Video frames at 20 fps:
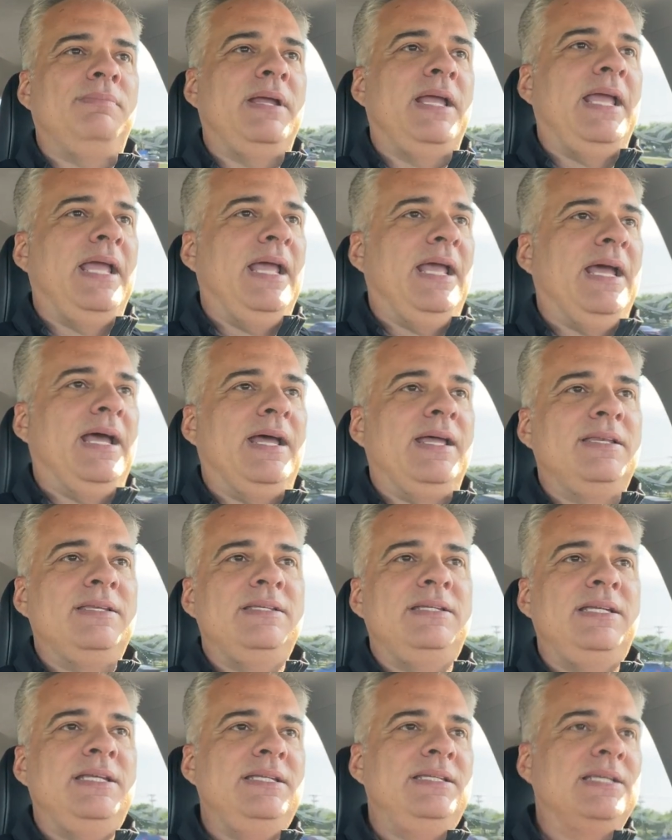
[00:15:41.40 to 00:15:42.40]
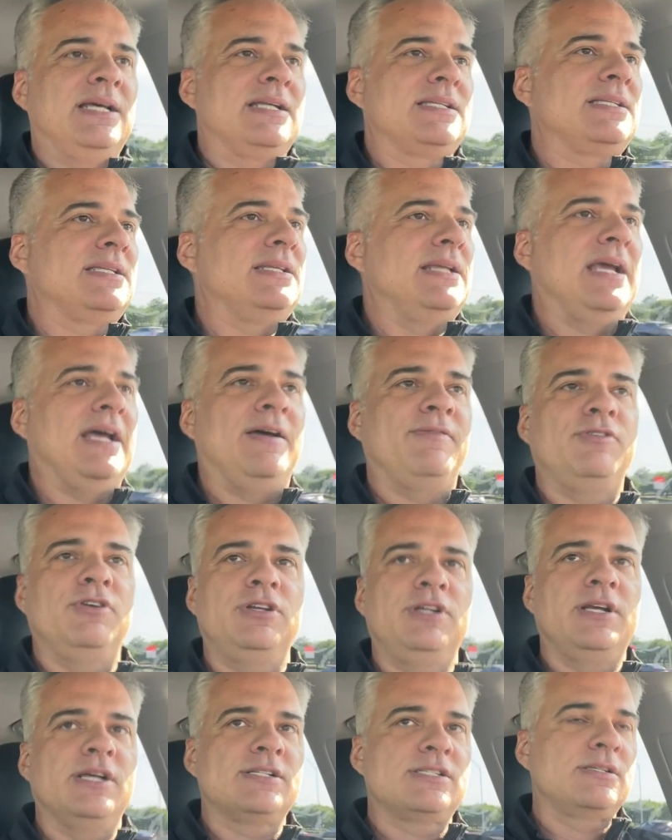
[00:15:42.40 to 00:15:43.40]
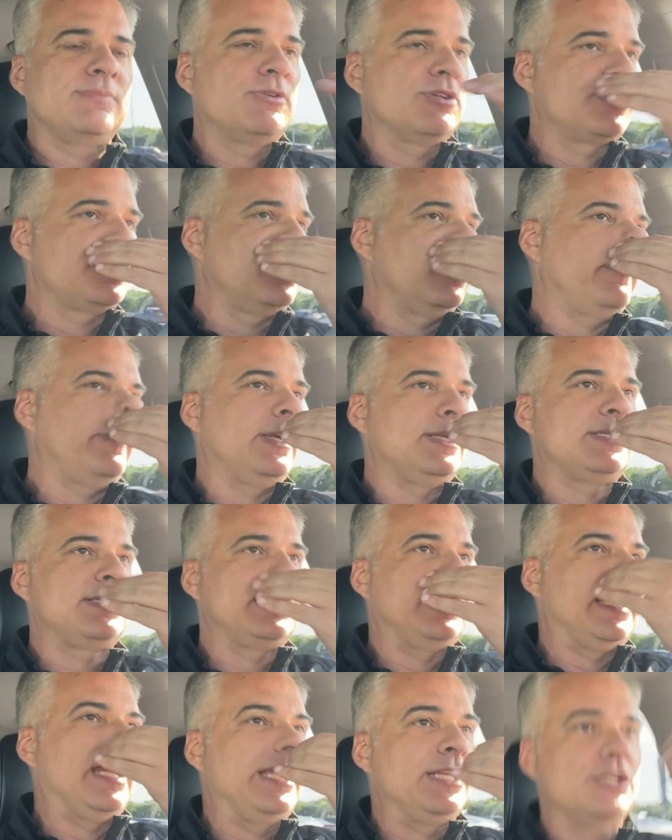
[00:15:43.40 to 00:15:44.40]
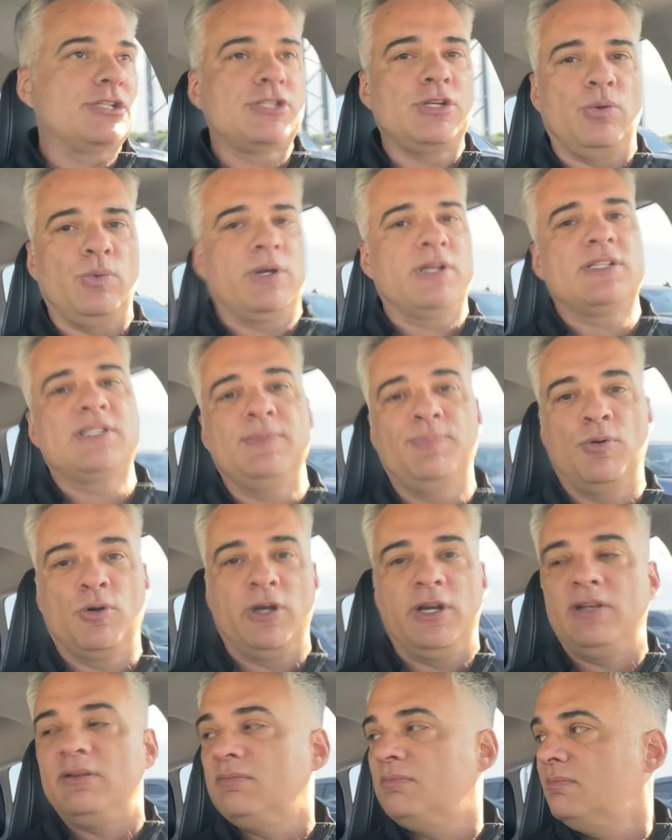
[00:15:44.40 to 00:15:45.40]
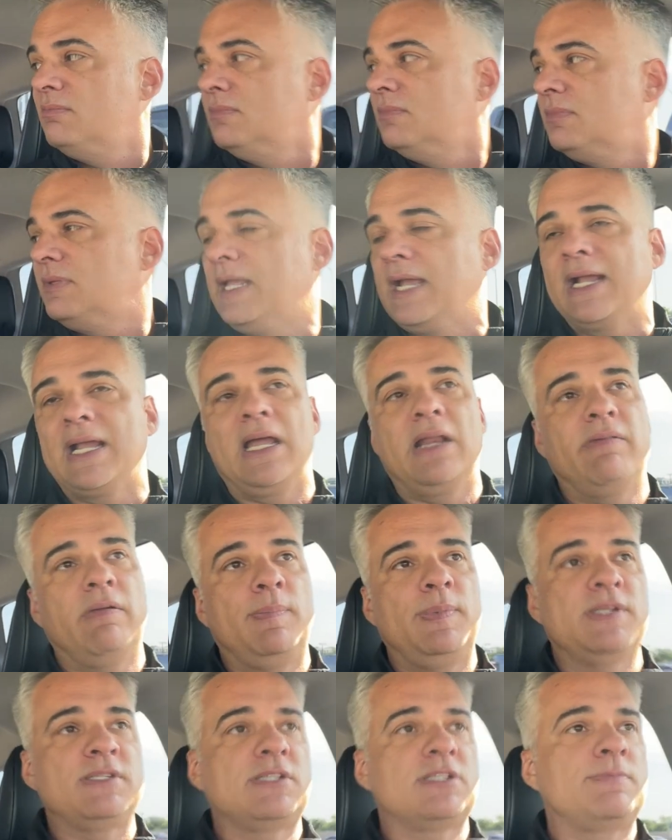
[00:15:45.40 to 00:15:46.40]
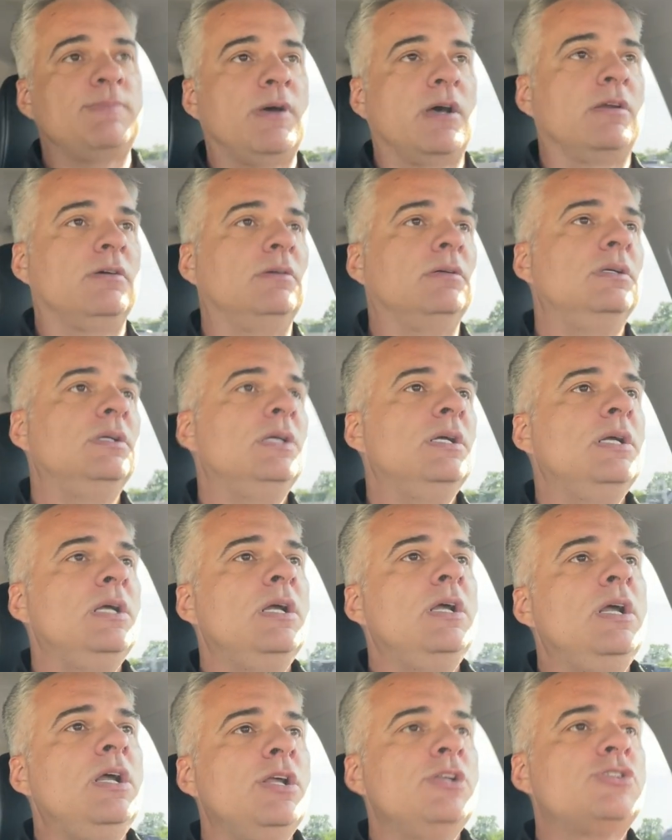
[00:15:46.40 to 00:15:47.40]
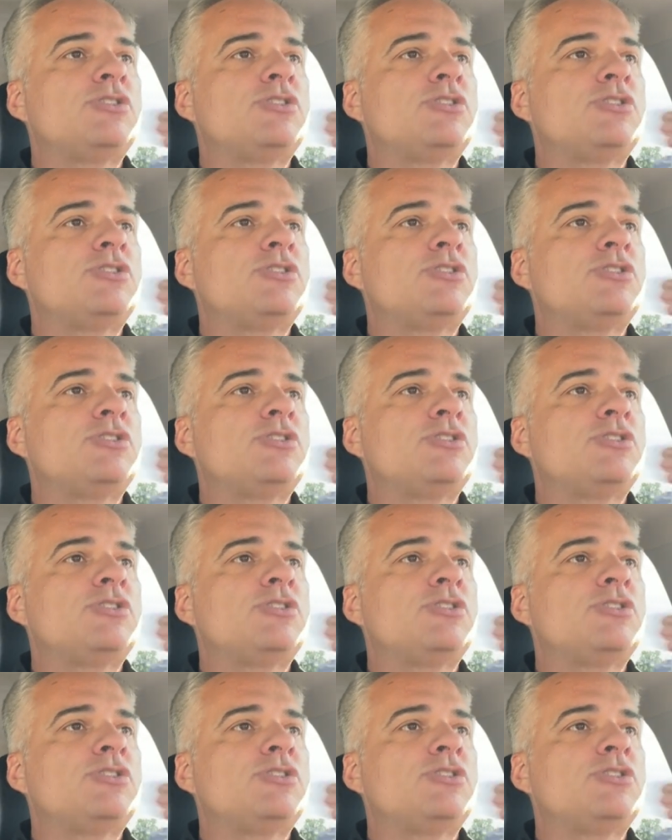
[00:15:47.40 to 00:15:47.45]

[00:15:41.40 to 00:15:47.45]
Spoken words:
And he doesn't have good customer service, and I just don't want to support that kind of a business model.